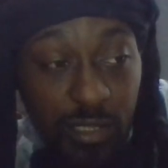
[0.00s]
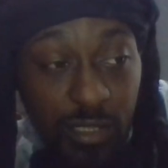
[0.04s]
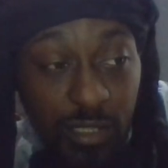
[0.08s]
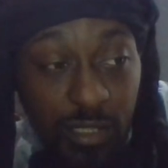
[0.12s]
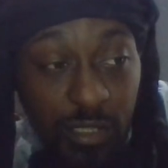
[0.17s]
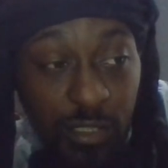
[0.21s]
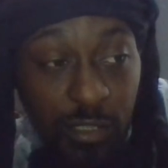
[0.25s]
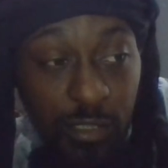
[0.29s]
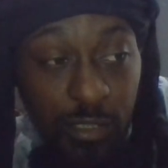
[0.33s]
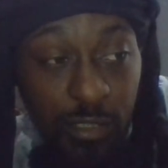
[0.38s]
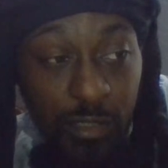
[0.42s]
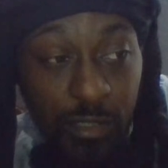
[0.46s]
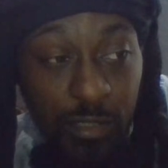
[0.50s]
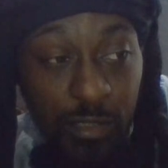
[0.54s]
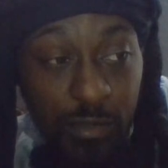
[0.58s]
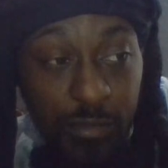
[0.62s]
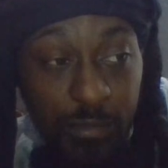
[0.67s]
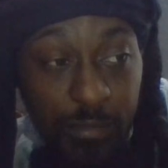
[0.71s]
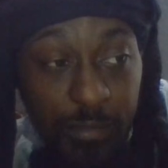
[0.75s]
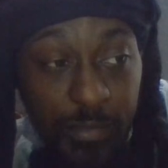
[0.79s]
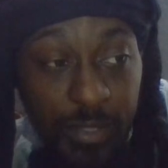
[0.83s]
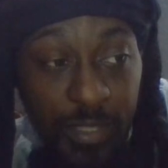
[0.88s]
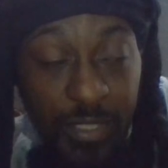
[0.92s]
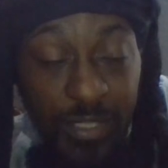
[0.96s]
Um,
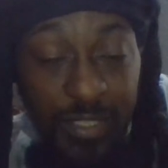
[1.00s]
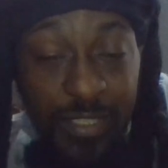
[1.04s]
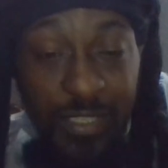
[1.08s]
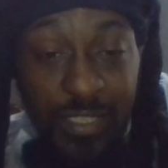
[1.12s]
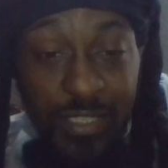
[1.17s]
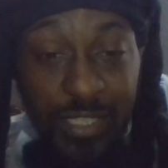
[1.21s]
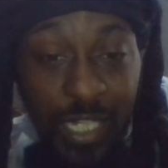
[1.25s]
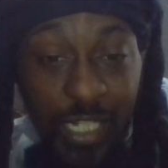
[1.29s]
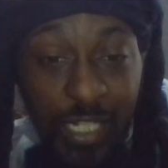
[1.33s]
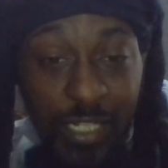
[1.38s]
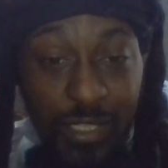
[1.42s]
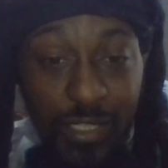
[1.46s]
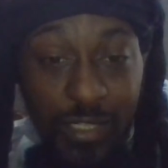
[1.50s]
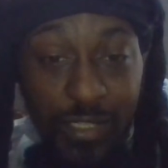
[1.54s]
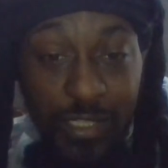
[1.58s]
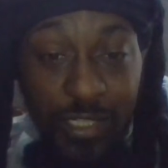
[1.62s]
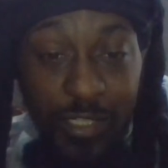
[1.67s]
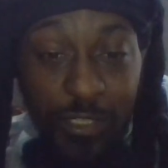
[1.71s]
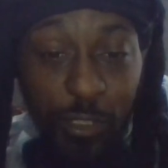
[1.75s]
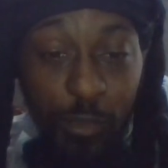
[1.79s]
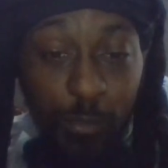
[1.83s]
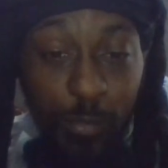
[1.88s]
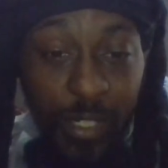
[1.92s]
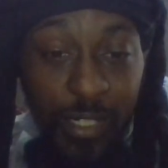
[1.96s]
state that
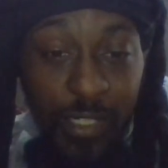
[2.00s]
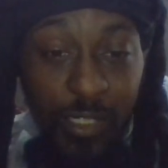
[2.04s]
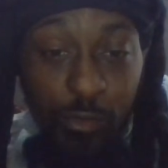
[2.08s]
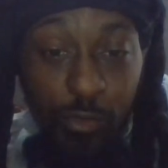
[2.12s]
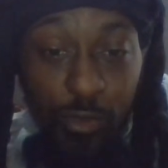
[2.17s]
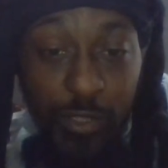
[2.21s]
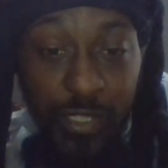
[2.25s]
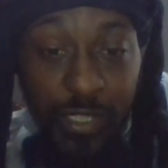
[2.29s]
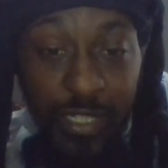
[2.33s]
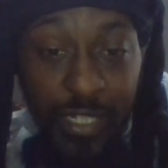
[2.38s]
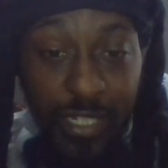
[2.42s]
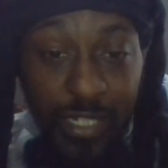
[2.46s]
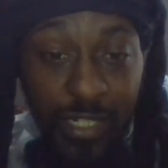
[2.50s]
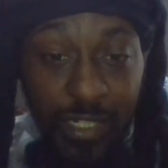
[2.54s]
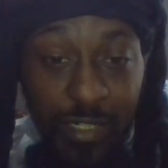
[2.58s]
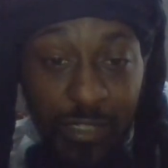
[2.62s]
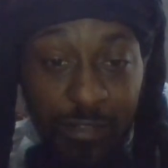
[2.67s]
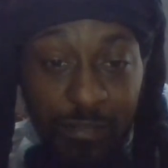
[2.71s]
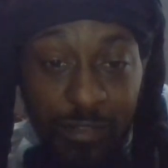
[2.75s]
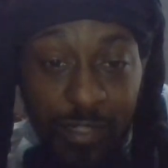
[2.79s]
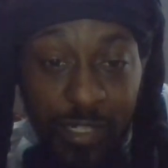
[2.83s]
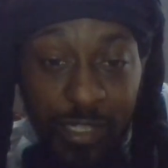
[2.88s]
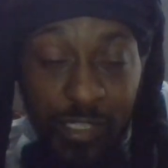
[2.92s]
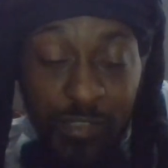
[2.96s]
nobody really
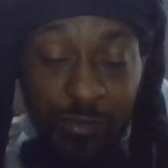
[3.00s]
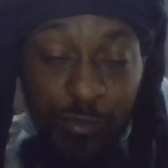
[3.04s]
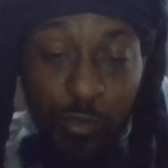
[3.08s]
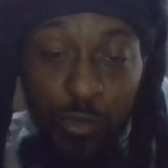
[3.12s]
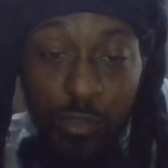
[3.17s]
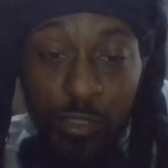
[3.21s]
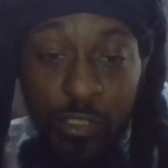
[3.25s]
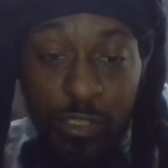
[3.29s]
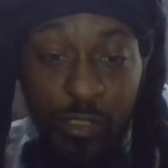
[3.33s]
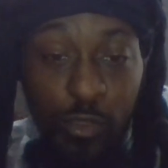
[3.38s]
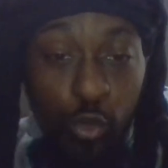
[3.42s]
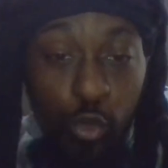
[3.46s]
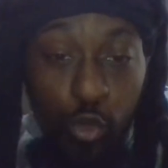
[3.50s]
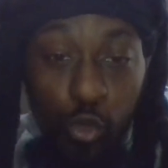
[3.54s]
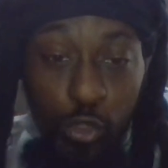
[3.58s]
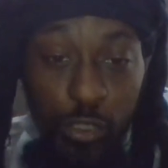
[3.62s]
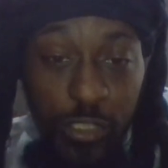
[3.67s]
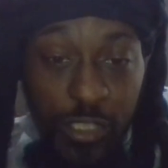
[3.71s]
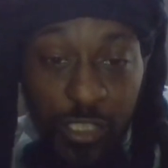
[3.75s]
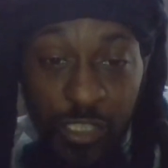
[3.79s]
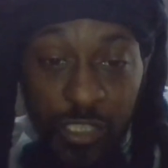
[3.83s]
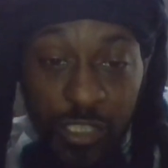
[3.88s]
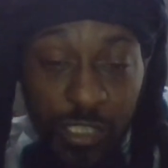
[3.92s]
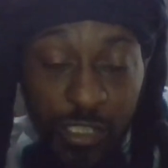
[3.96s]
have. Like if you look Google
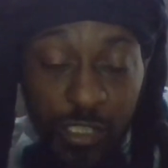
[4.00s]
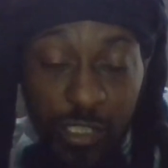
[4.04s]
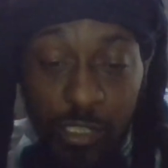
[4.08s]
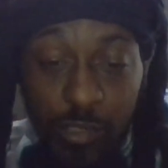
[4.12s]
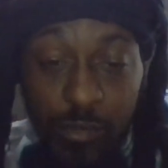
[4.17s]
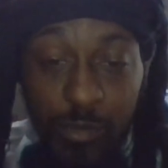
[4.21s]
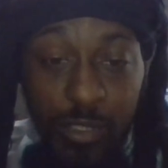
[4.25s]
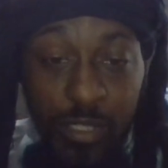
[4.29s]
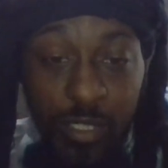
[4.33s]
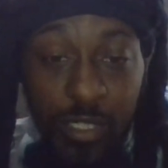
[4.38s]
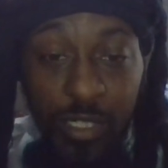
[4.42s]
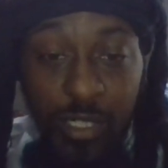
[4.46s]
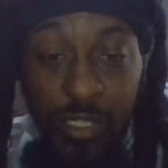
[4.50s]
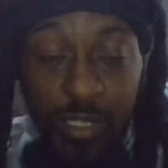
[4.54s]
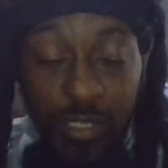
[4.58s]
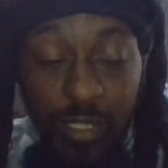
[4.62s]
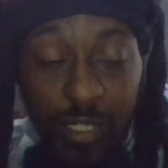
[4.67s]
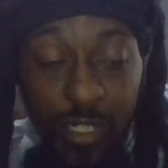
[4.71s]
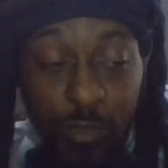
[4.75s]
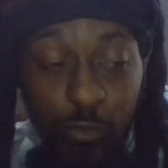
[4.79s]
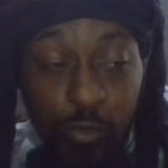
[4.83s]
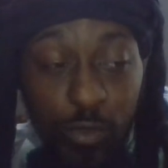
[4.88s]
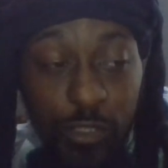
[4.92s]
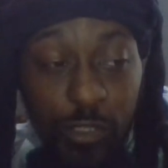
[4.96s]
this shit up,
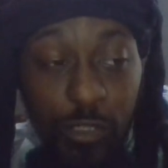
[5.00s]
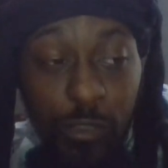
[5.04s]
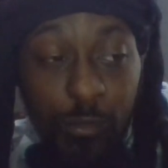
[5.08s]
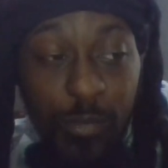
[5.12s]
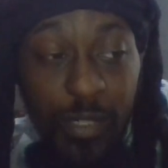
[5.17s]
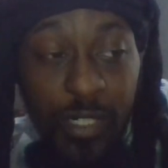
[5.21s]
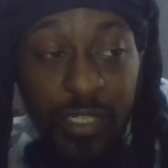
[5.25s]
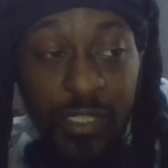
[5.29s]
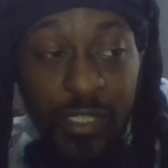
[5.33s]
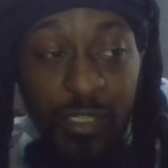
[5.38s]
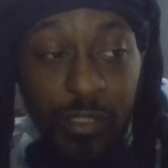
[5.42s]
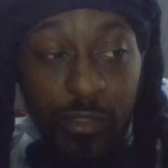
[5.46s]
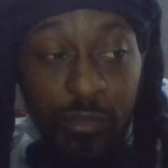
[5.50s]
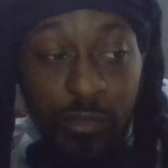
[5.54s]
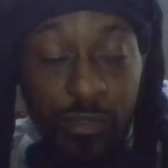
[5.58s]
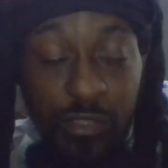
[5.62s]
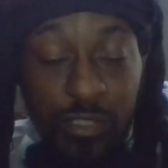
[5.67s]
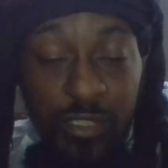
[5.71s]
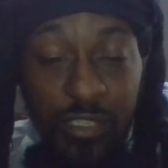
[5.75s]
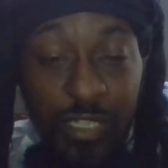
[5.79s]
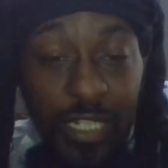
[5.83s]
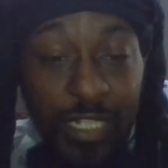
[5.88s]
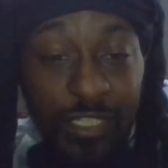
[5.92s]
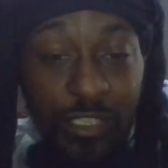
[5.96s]
like one nobody on
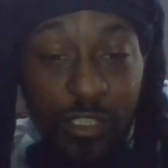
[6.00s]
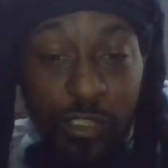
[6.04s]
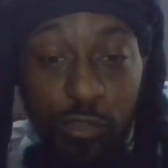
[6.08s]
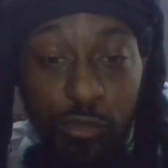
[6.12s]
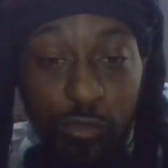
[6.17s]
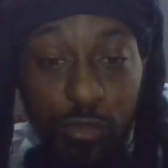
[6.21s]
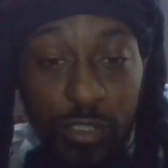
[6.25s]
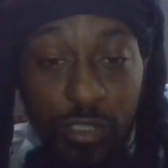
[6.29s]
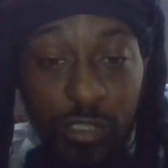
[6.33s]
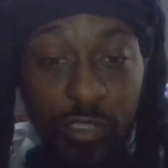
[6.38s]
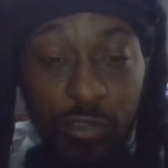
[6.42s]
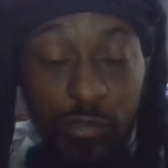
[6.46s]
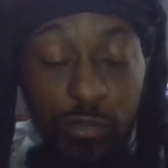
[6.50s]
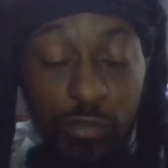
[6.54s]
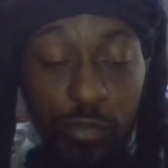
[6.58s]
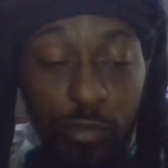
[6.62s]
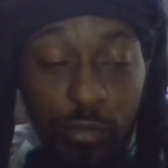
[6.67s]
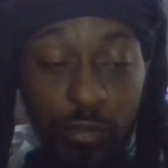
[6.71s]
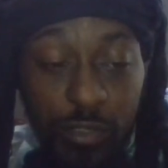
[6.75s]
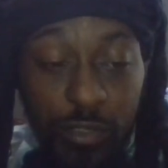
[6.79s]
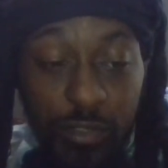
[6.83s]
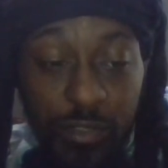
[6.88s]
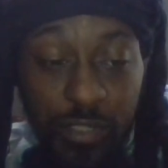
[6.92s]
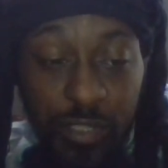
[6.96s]
State Street. You know
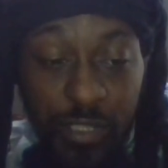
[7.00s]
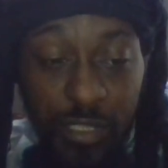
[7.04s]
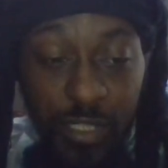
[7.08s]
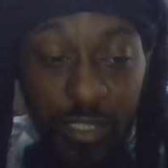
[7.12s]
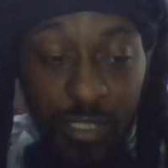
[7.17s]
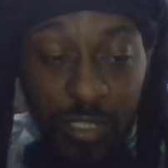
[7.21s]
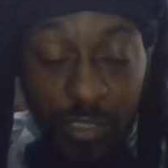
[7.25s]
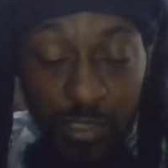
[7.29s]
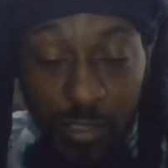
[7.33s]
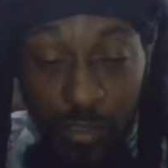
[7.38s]
what I'm saying?